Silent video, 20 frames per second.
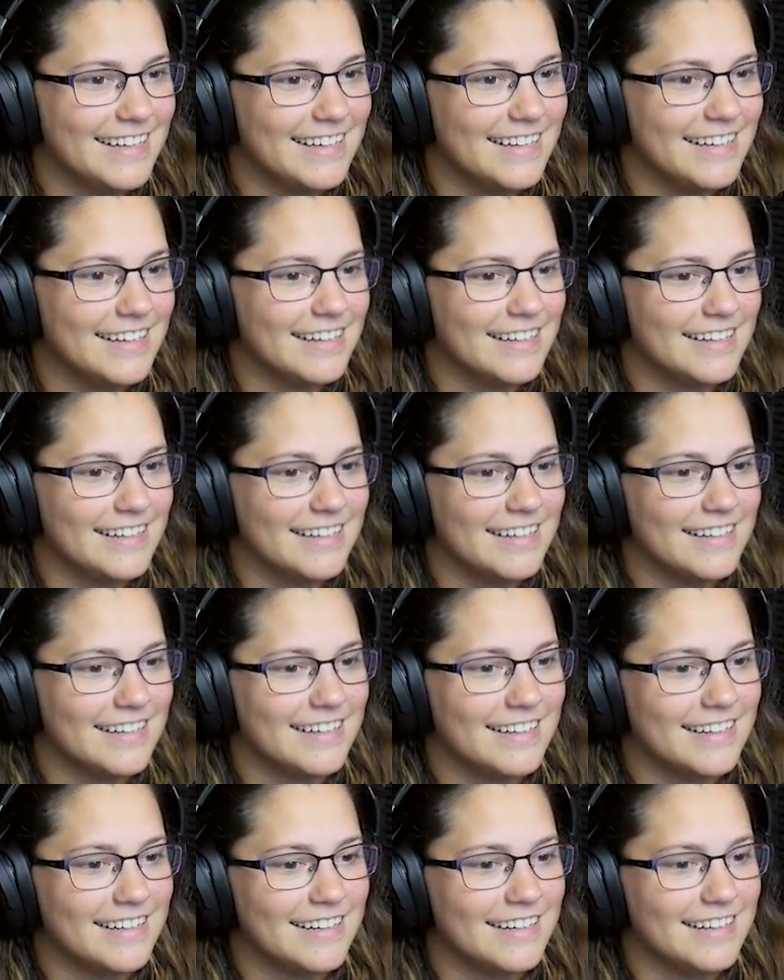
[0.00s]
are
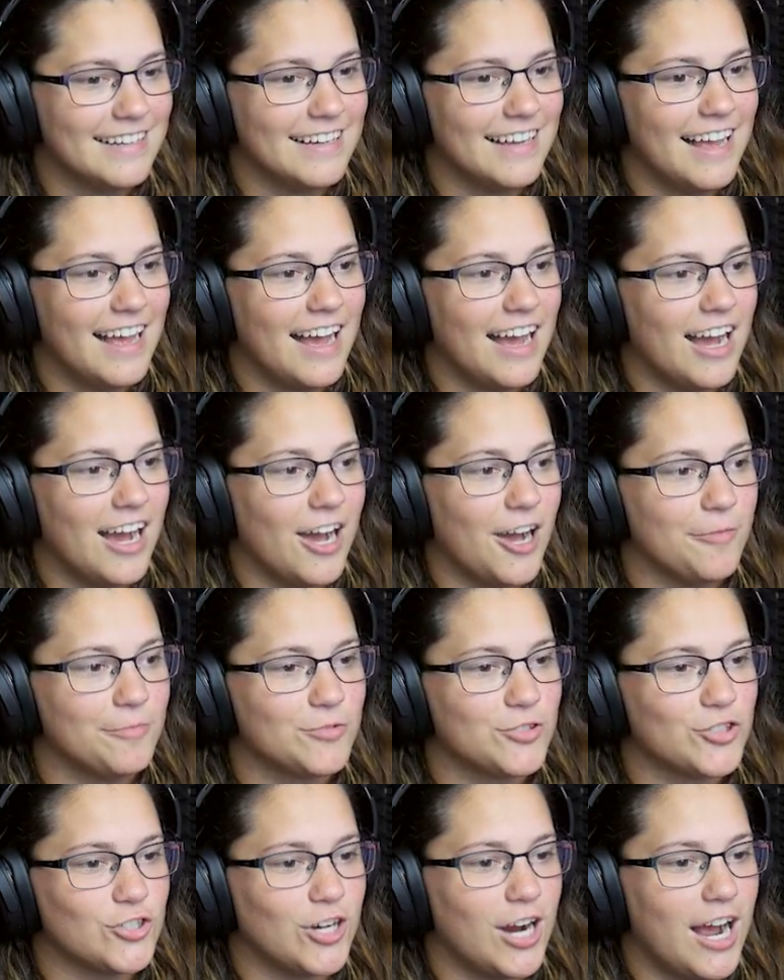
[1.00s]
you? I'm
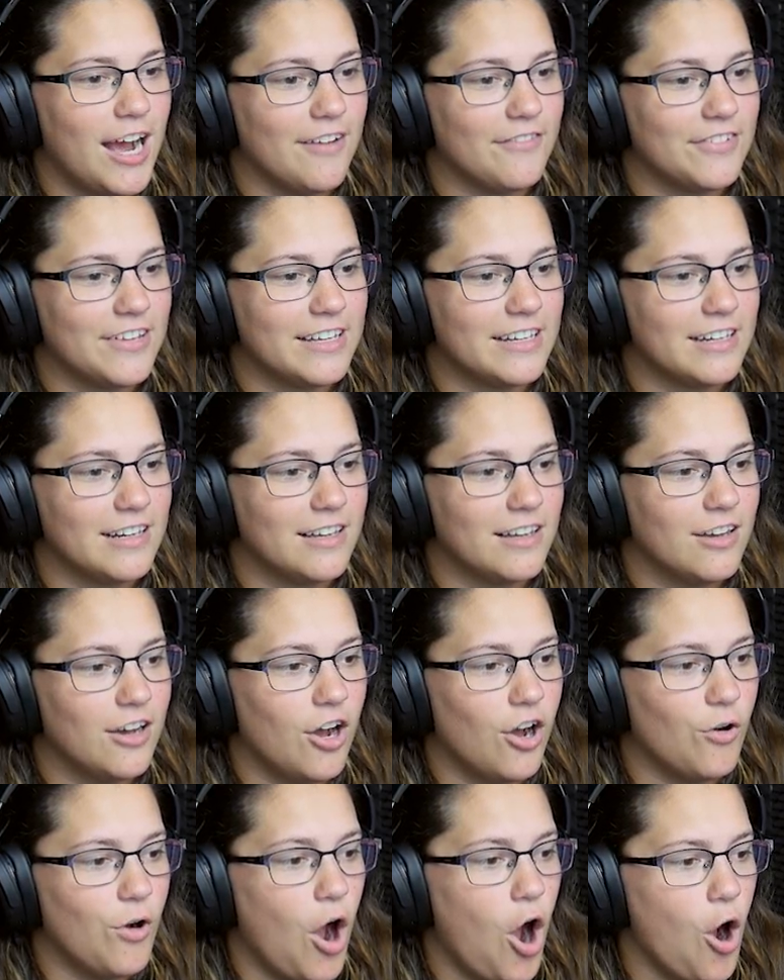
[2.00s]
driving...
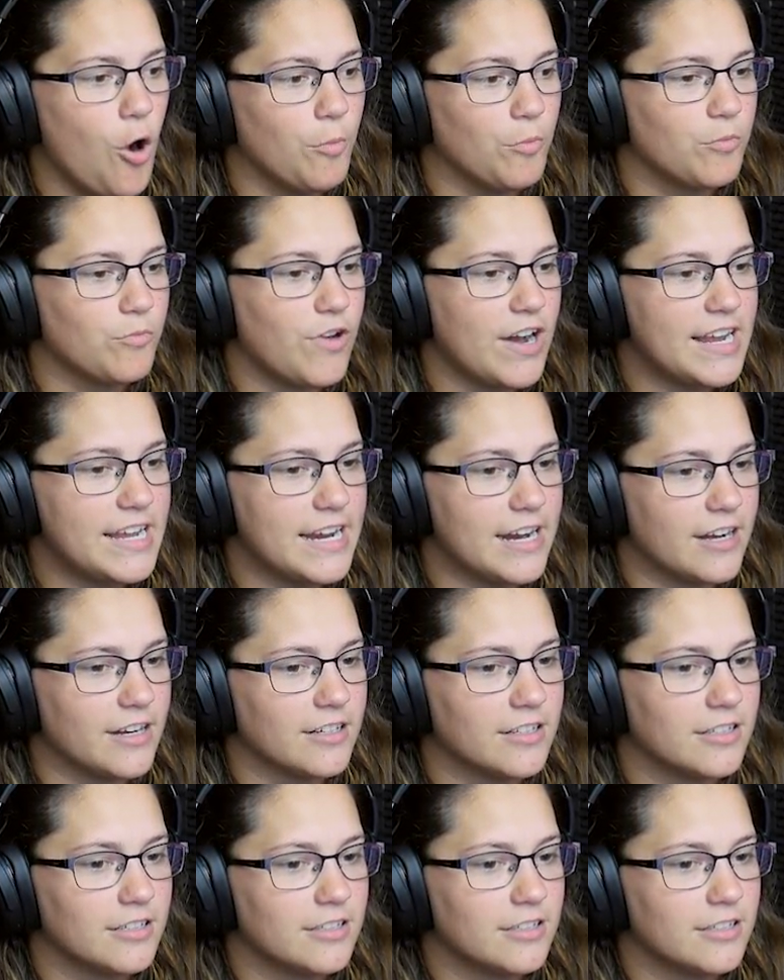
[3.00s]
Oh, home! Right here.